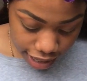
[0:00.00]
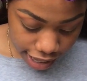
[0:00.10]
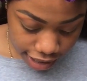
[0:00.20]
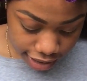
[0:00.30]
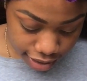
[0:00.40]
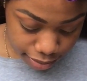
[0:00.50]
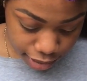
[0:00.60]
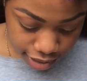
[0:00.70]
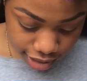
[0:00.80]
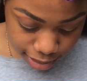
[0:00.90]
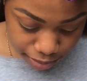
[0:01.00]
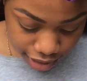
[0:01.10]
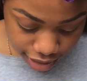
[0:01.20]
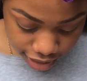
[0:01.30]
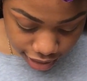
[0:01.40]
and music
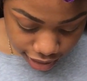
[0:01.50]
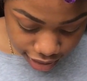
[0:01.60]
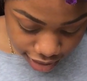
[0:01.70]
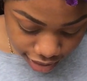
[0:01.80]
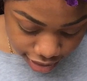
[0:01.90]
BTech